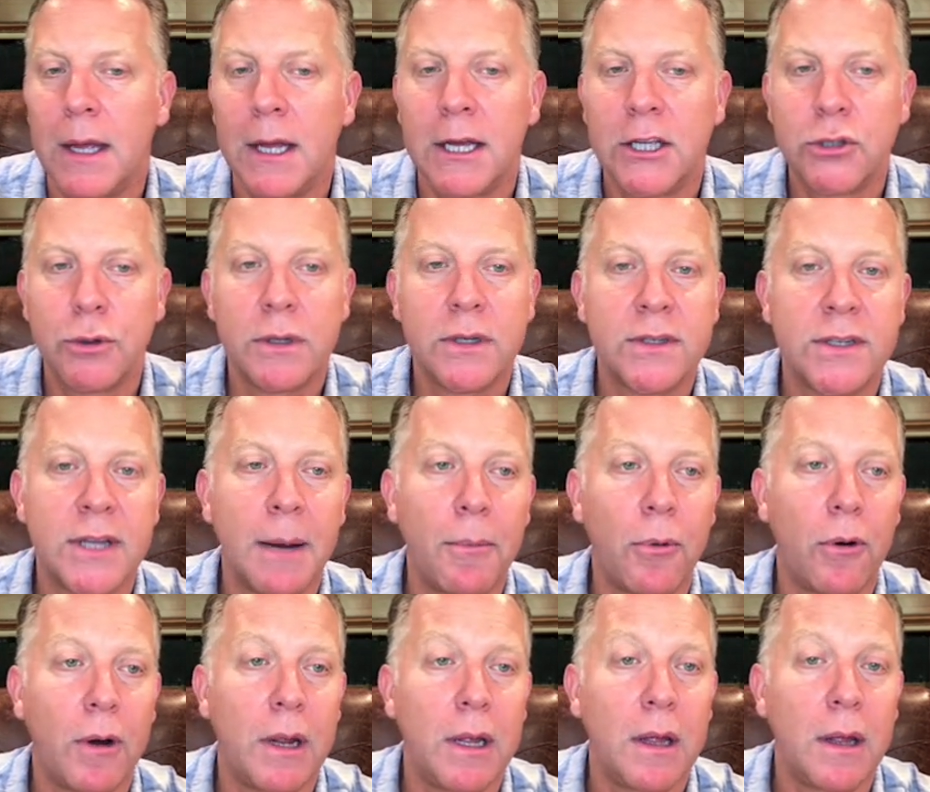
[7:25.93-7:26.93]
So in
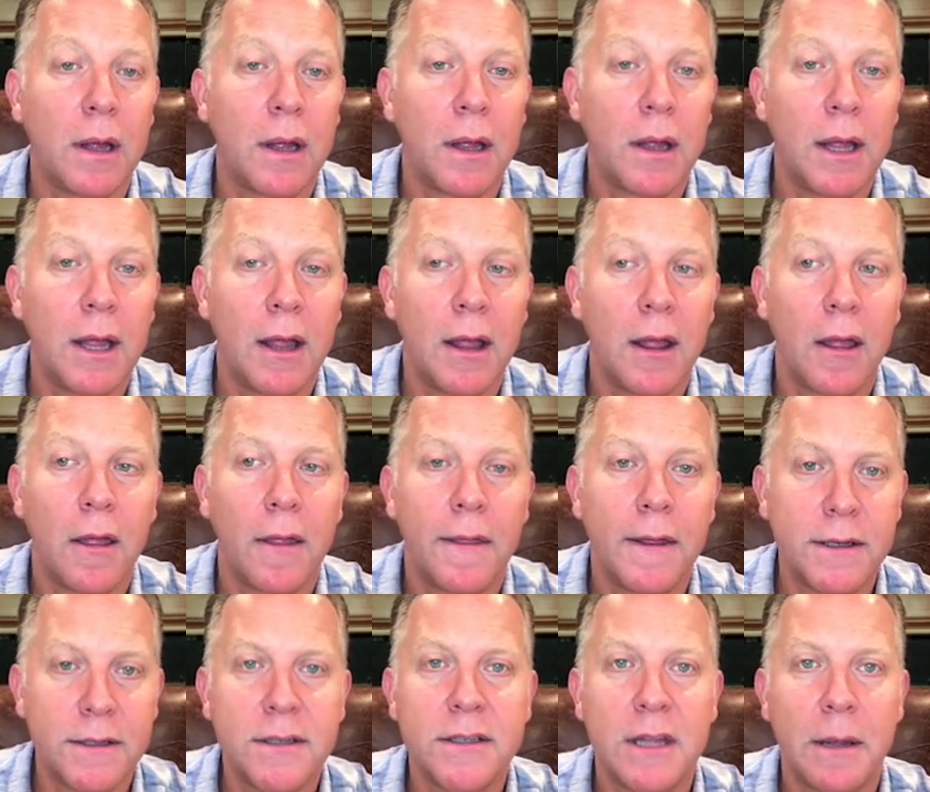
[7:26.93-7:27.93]
summary,
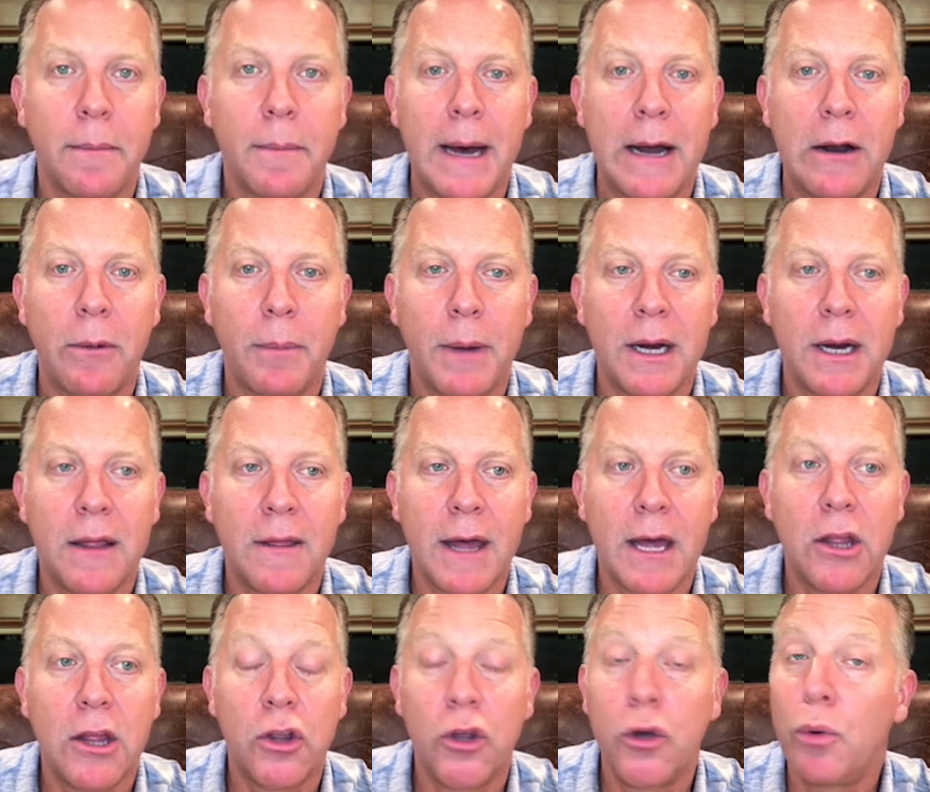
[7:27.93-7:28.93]
this is the amount of money
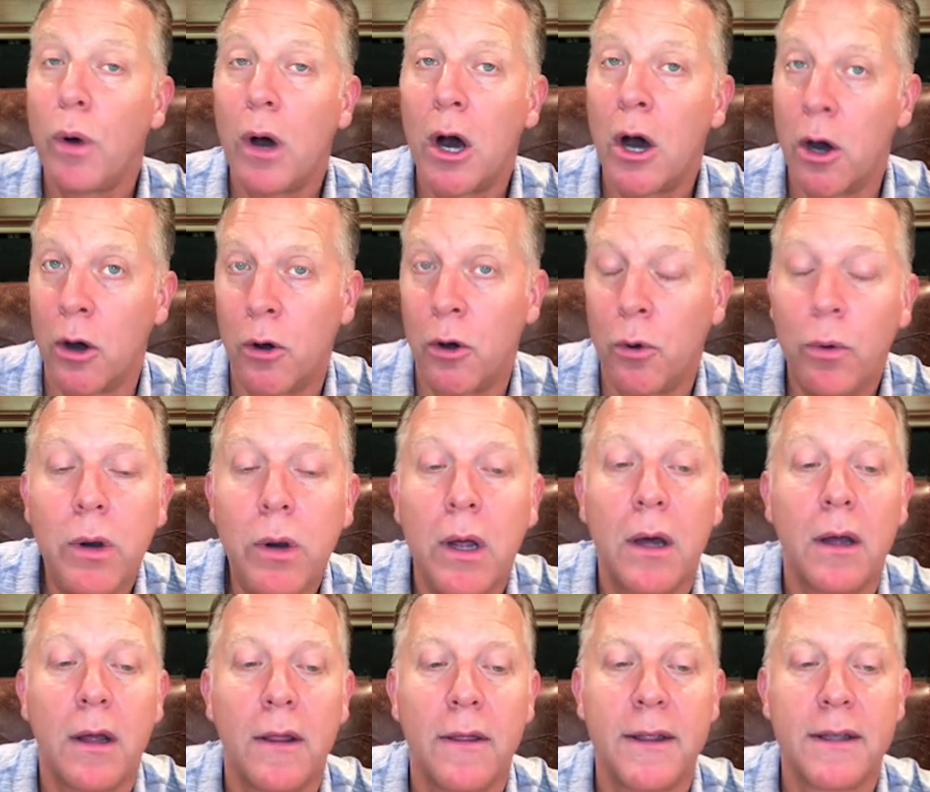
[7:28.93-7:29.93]
that you own.
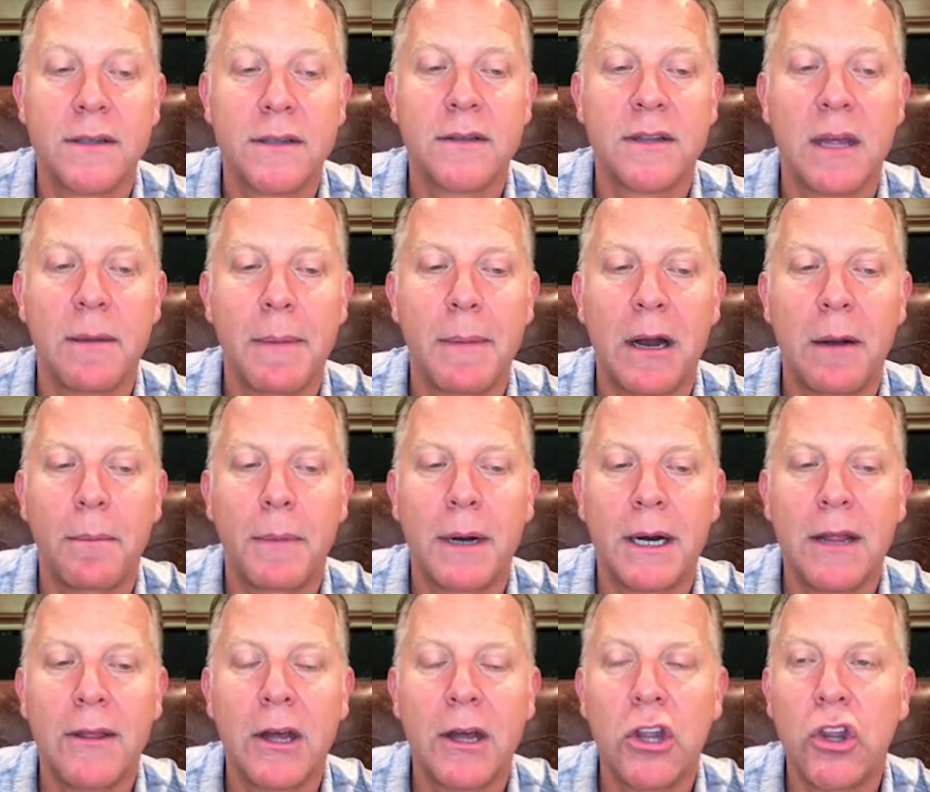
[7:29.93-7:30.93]
This is the amount of
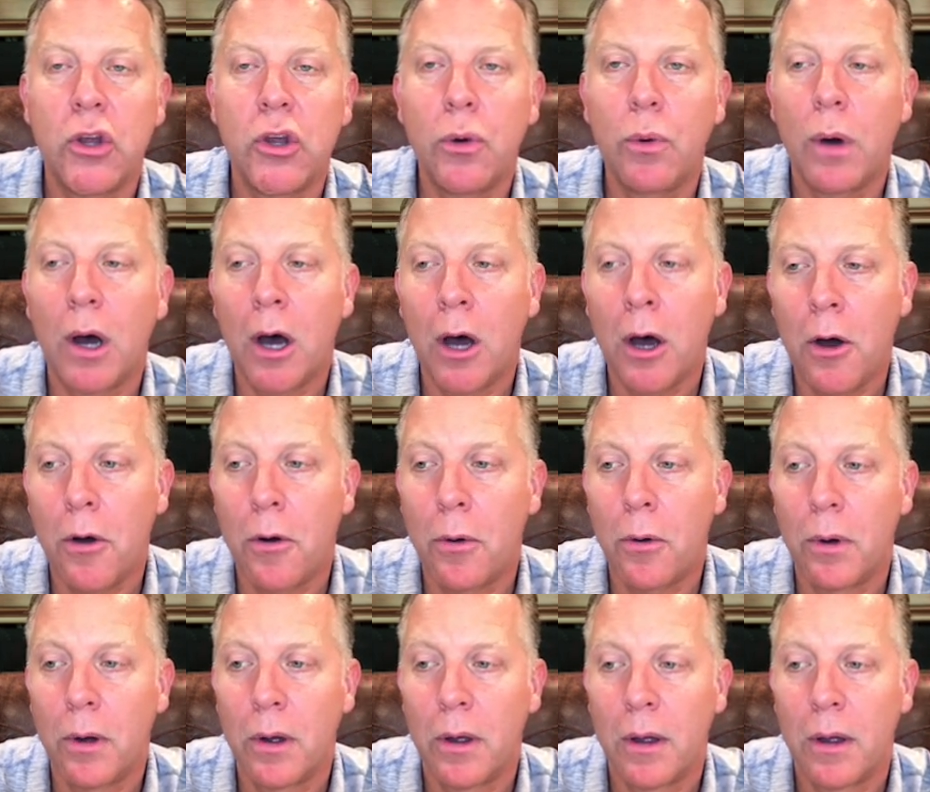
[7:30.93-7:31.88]
money that you owe.